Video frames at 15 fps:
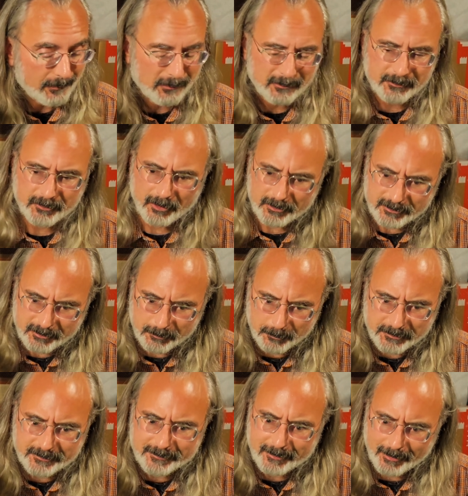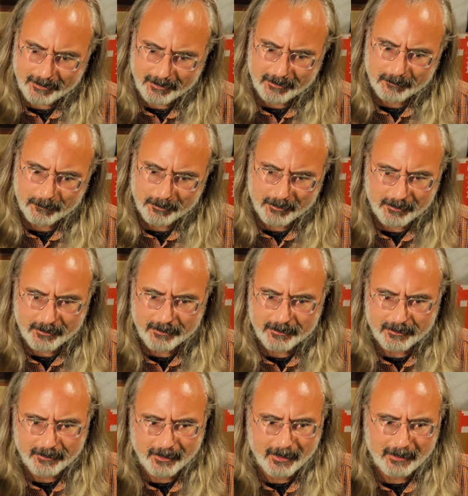There's also a setting where you
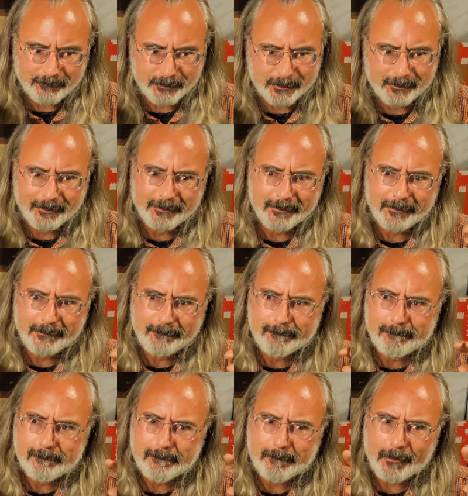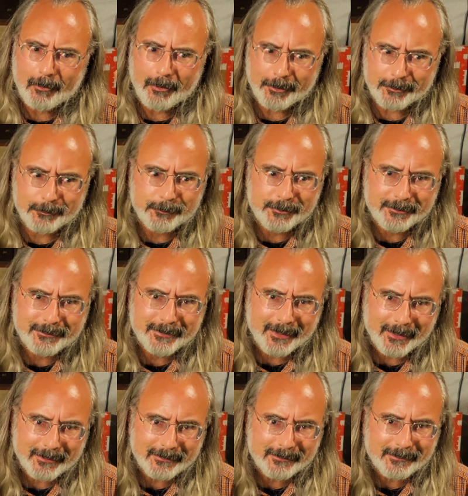can have it auto
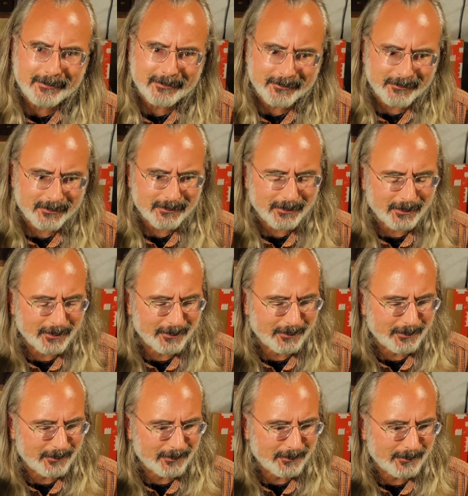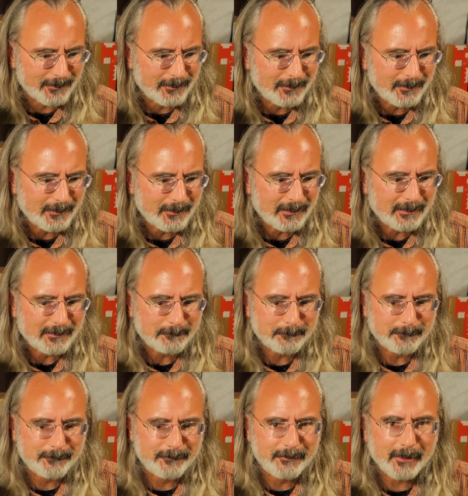detect the line in.
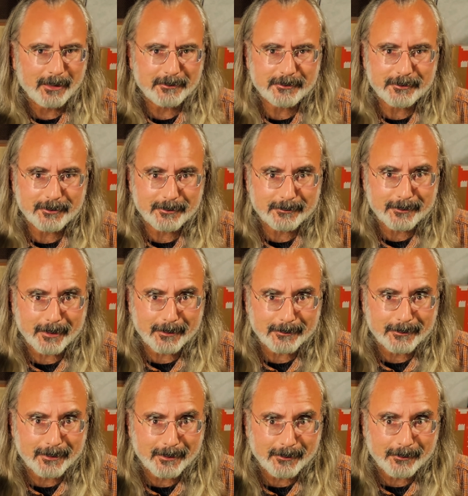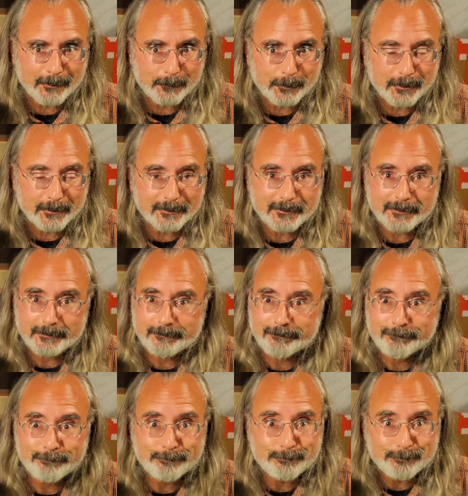Not sure exactly how that works.
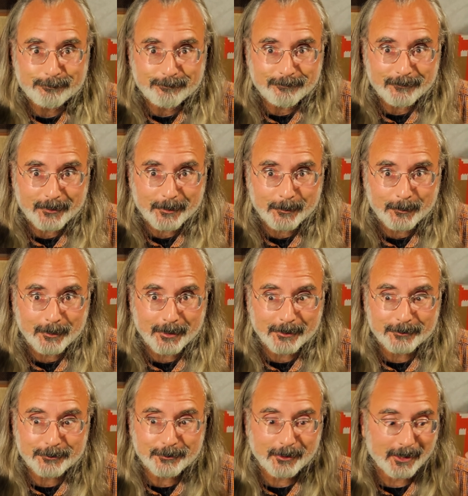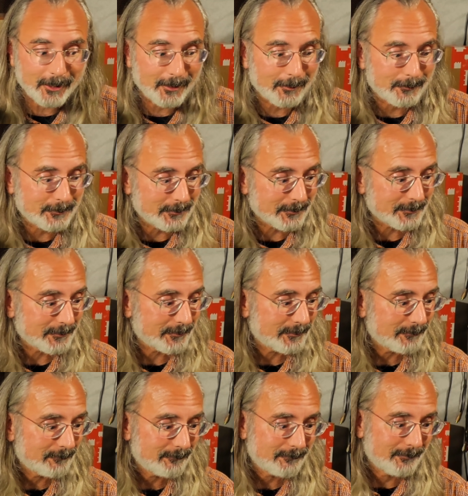Didn't want to try it just
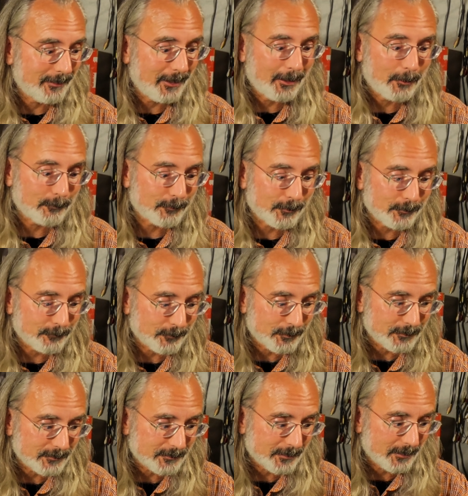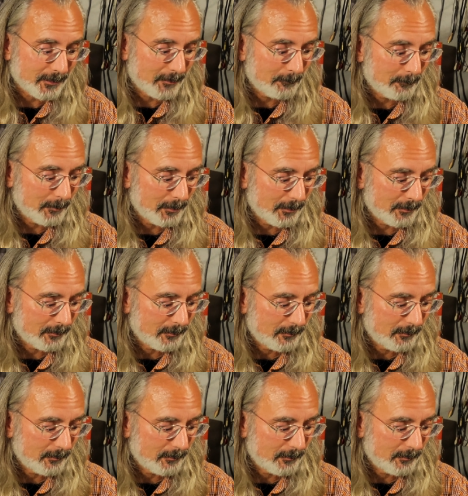now for the first time, but